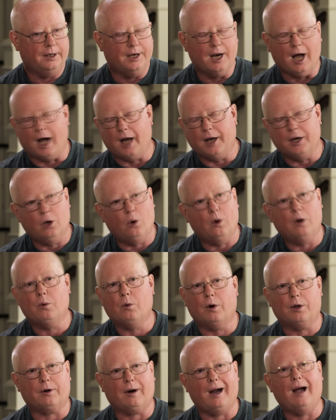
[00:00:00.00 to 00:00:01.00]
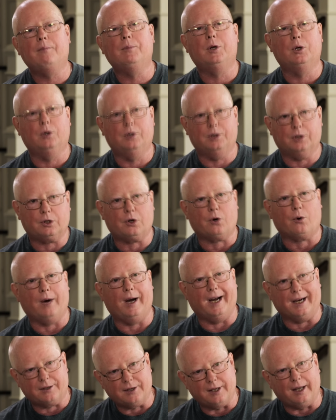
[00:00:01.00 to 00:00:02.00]
not knowing whether I'm doing the
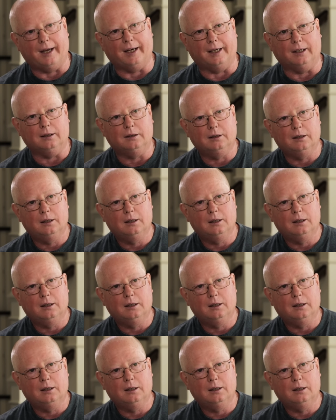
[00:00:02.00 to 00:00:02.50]
correct thing.